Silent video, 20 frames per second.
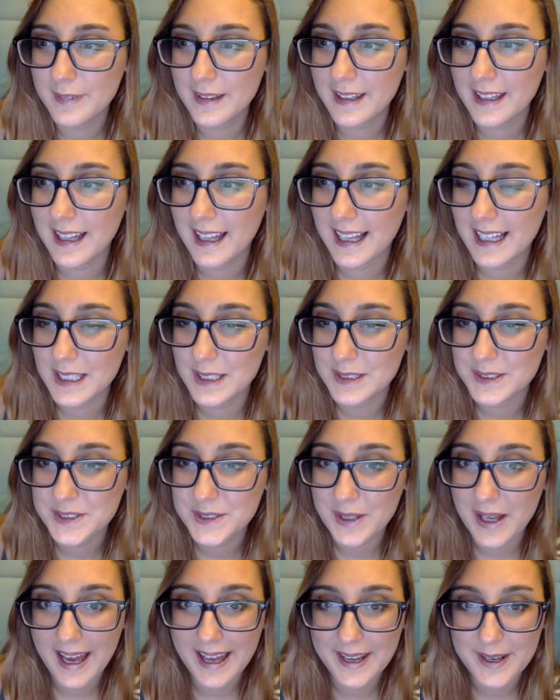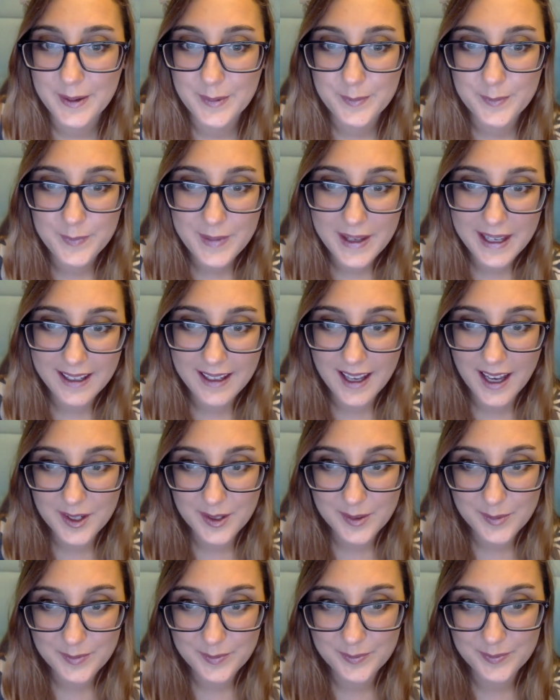Hello to Adam. Hey,
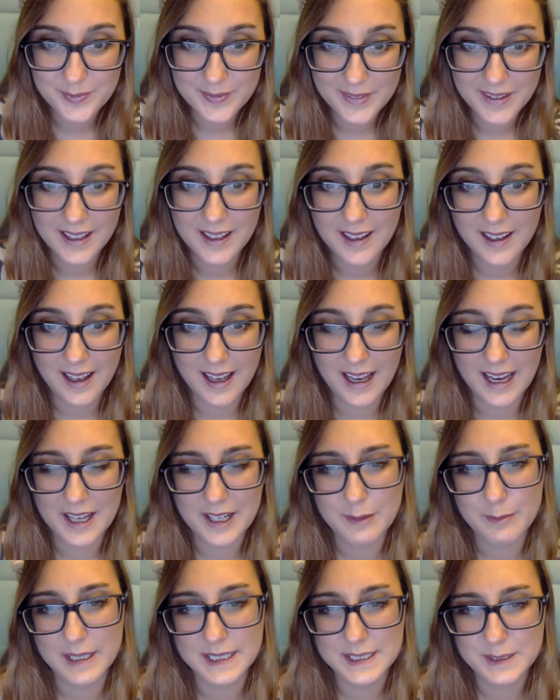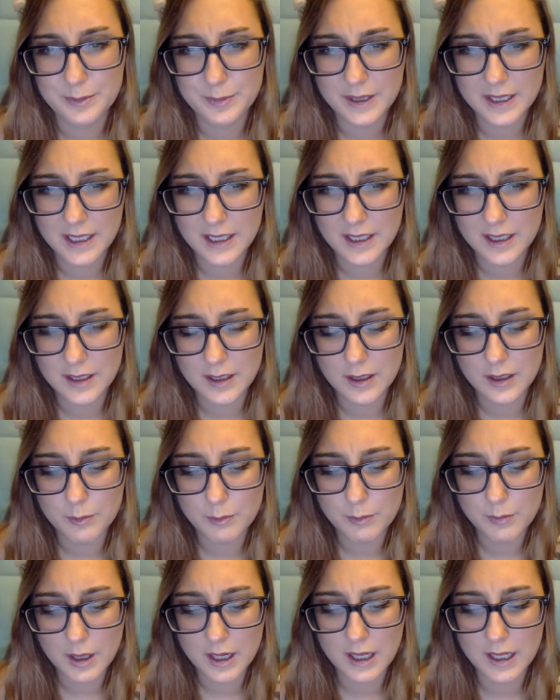Adam. Adam has been
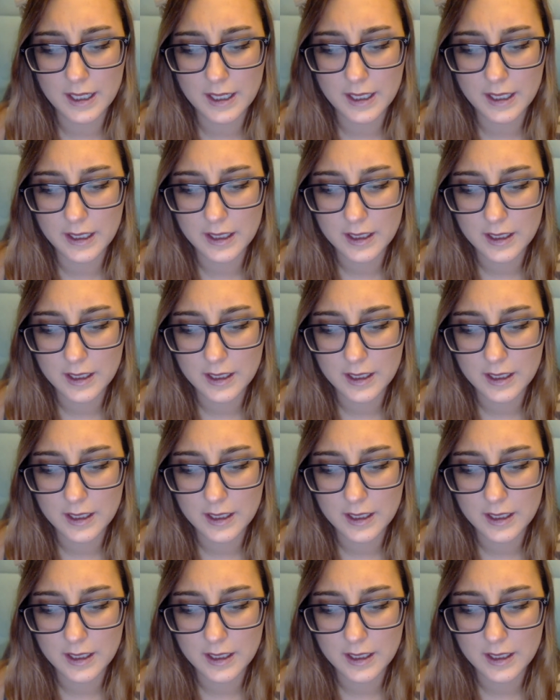my